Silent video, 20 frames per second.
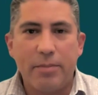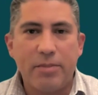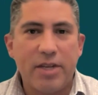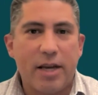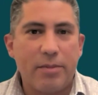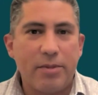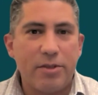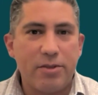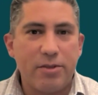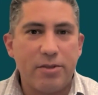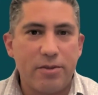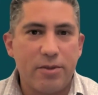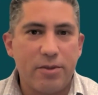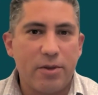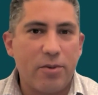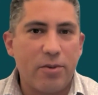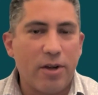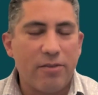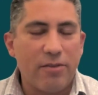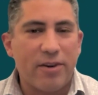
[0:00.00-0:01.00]
came time to
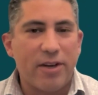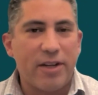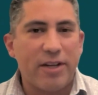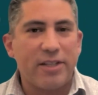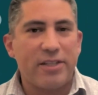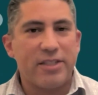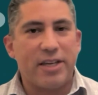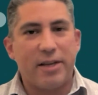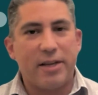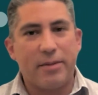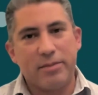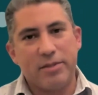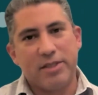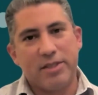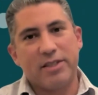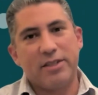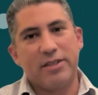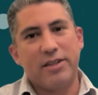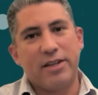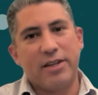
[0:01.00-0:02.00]
do the qualifying
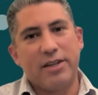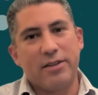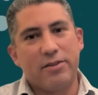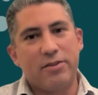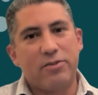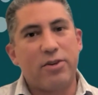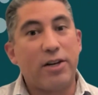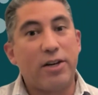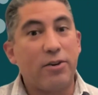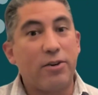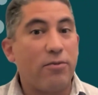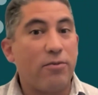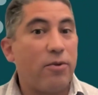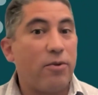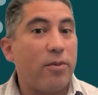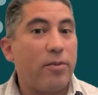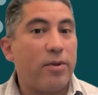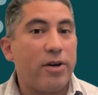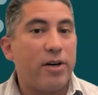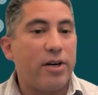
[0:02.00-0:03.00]
exams and try to go
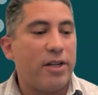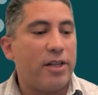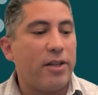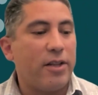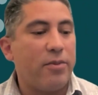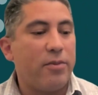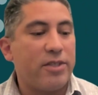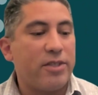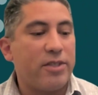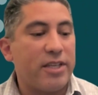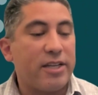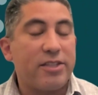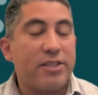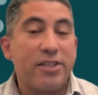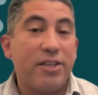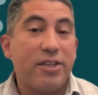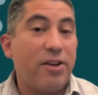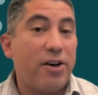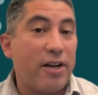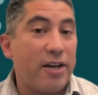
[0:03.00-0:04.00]
forward. And there was
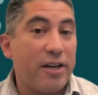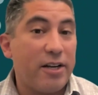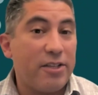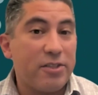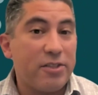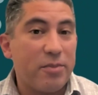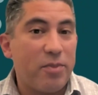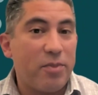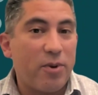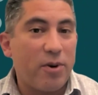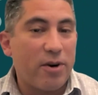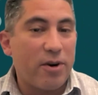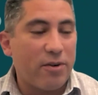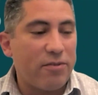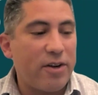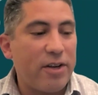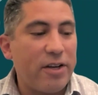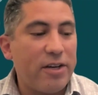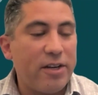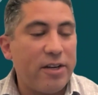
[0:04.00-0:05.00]
actually not any support
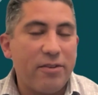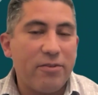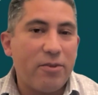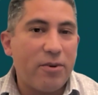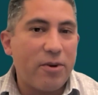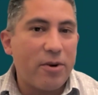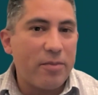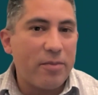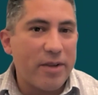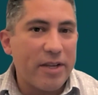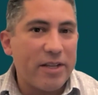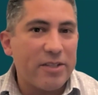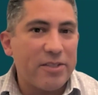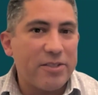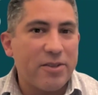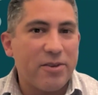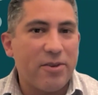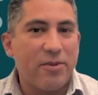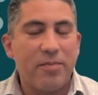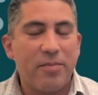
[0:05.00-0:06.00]
or funding for me.
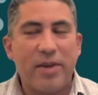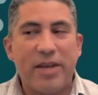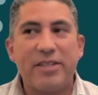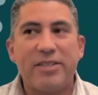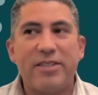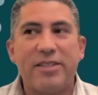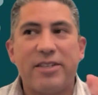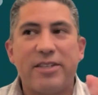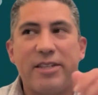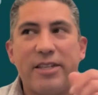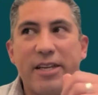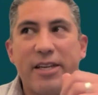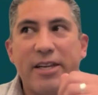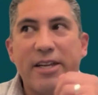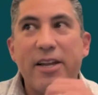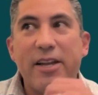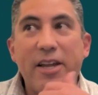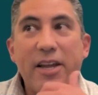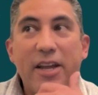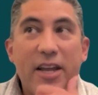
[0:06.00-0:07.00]
And so
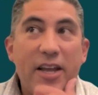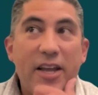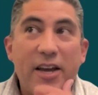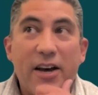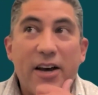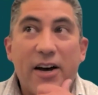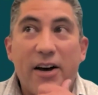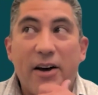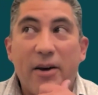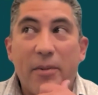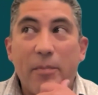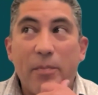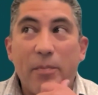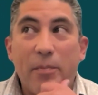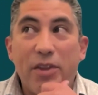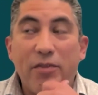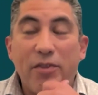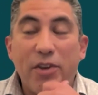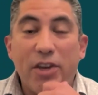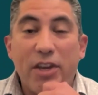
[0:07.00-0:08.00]
basically,
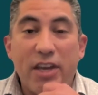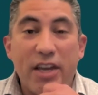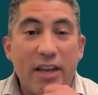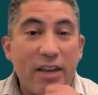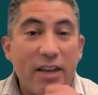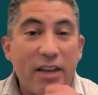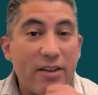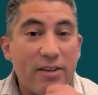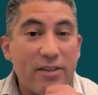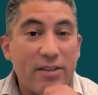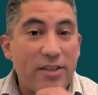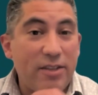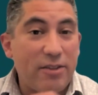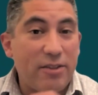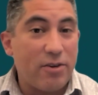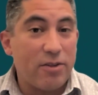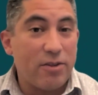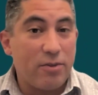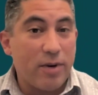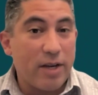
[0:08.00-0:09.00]
if you can't
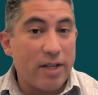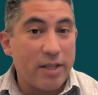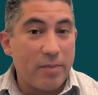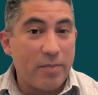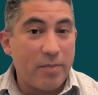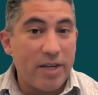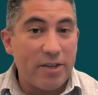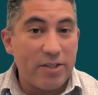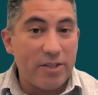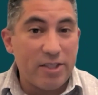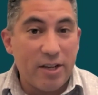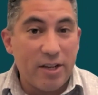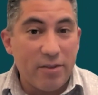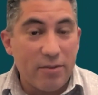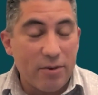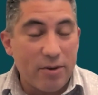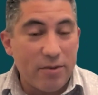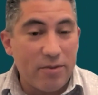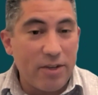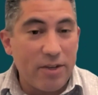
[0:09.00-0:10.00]
either directly pay
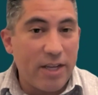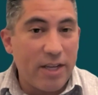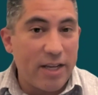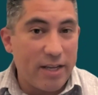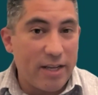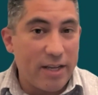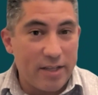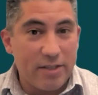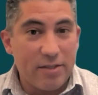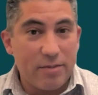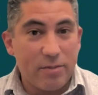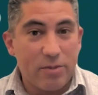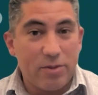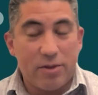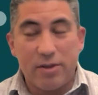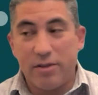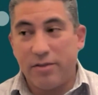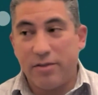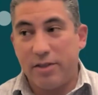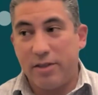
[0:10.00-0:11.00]
yourself, or if you can't get some
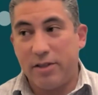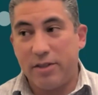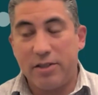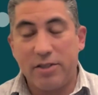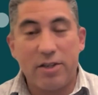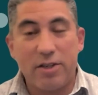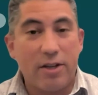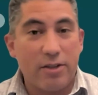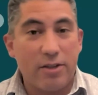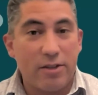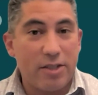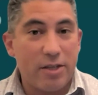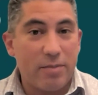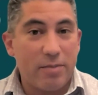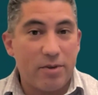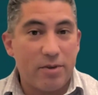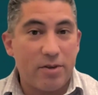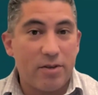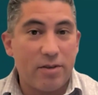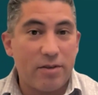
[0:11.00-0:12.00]
sort of a
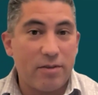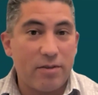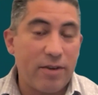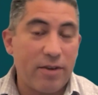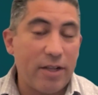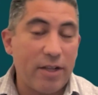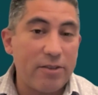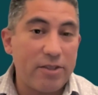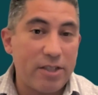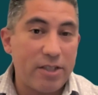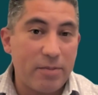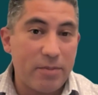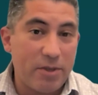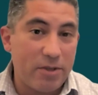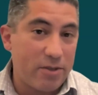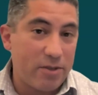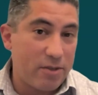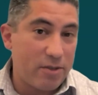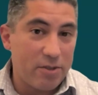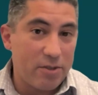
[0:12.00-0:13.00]
scholarship or
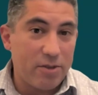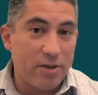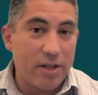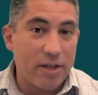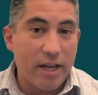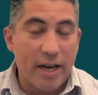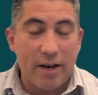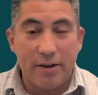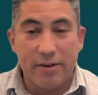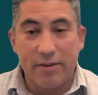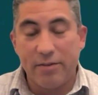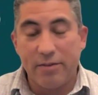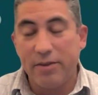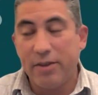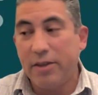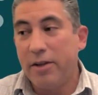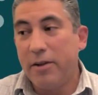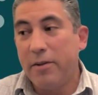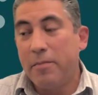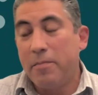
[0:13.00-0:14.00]
fellowship, you're sort of out of
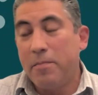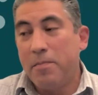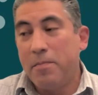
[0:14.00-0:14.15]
